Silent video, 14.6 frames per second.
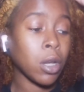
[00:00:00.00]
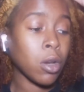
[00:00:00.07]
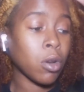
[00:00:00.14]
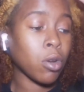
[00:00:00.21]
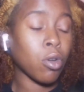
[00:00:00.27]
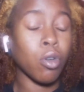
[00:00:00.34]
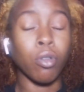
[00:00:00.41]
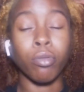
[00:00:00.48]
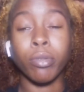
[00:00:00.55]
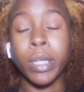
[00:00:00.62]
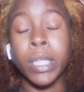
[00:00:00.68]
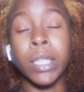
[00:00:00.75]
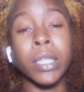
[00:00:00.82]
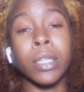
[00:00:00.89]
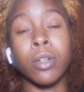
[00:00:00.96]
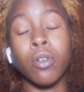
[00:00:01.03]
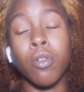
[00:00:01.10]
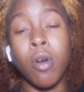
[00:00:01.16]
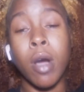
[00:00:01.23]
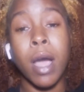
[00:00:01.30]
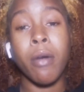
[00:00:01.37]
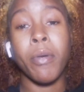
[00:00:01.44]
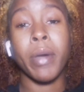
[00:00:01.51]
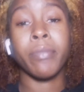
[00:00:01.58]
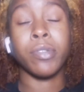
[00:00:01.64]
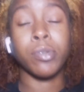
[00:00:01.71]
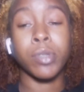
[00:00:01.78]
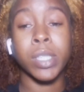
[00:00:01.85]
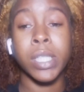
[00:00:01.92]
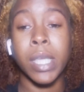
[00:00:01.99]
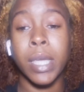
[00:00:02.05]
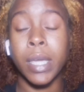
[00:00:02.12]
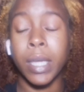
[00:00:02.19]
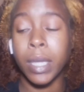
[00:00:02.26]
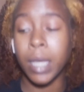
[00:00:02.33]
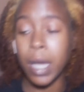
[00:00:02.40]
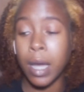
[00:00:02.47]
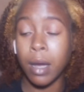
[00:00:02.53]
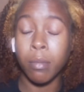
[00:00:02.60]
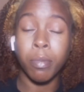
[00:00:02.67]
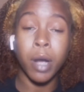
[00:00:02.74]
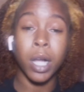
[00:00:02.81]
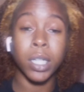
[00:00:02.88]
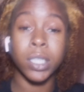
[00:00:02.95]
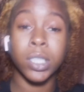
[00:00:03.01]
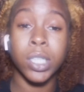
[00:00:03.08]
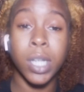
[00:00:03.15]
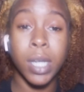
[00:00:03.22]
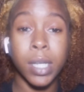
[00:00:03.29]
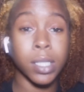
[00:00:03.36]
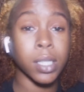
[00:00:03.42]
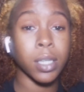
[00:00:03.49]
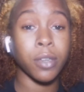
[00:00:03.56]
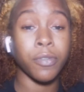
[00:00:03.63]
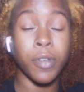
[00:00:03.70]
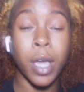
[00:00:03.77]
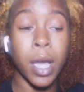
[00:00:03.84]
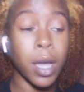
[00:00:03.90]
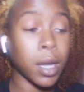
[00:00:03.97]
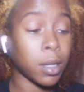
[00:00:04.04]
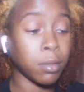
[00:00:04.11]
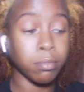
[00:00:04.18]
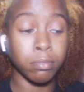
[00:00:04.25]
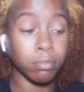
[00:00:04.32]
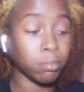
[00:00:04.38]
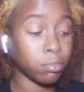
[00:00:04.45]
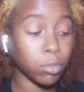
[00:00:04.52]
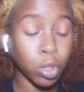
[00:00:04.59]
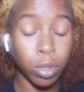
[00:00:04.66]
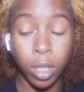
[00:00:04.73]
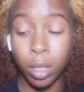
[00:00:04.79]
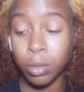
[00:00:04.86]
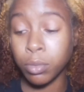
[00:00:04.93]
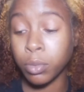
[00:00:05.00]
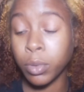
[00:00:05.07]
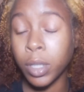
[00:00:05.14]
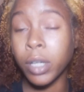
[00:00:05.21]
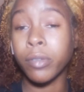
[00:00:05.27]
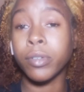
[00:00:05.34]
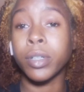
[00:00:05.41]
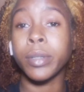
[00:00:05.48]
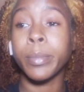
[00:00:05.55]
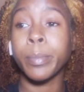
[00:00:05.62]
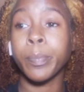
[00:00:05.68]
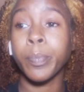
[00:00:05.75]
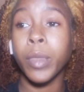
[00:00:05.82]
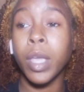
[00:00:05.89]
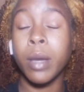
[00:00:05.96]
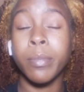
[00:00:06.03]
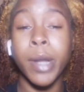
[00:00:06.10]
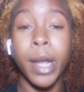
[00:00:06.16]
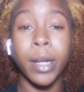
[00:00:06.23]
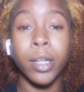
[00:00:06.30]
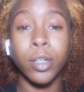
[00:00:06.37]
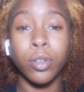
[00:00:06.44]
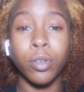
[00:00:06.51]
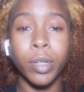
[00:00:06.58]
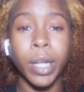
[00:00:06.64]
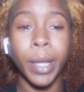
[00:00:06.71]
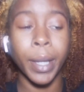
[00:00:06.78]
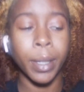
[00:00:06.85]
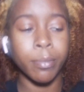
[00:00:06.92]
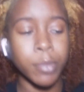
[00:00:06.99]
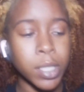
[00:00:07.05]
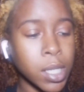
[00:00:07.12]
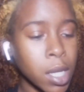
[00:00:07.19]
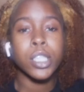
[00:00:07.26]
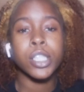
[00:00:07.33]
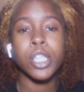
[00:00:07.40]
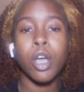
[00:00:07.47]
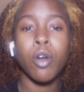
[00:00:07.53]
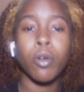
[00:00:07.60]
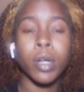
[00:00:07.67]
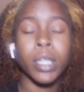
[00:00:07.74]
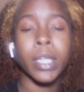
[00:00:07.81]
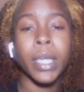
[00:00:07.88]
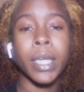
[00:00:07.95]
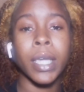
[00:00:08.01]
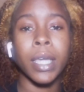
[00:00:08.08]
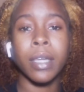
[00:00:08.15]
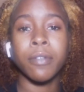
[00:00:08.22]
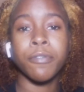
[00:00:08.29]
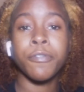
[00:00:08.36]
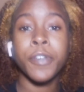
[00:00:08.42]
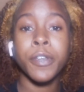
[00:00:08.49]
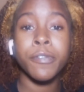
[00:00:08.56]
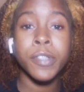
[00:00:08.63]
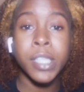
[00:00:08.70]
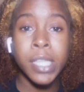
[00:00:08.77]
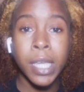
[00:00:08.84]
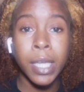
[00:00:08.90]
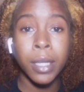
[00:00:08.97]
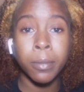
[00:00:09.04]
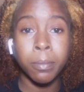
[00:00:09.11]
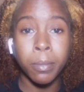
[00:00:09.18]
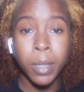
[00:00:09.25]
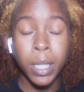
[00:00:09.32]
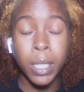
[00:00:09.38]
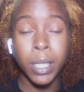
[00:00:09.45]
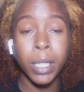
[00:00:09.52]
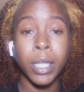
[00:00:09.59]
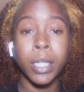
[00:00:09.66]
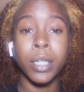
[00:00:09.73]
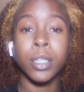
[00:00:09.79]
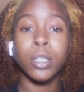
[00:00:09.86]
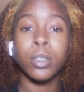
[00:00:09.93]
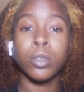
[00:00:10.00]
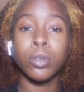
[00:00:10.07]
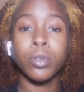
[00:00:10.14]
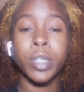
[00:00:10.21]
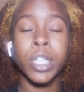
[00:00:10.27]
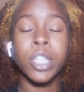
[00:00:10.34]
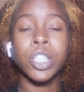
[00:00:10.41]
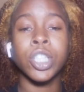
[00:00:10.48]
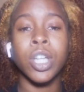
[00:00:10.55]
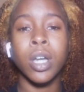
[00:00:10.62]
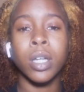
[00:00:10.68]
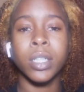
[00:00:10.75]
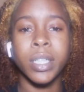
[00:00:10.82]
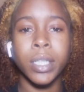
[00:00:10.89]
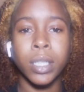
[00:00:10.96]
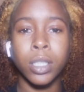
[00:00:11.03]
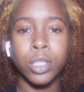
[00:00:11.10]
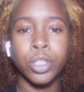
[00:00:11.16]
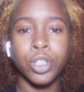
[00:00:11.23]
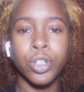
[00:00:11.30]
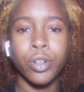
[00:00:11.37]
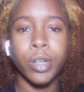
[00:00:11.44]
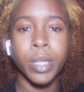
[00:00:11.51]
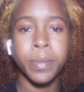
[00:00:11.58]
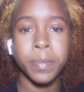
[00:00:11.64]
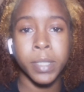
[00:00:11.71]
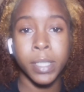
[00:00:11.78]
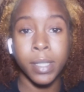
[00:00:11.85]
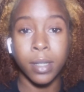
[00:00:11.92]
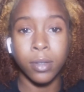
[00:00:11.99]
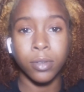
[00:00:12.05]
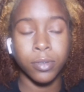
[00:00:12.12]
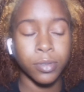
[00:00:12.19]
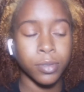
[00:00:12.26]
or Reilly, or however you say it. I apologize if I, you know, whatever. I'm not good on names. Totaling in 15 men, including John Dillinger himself.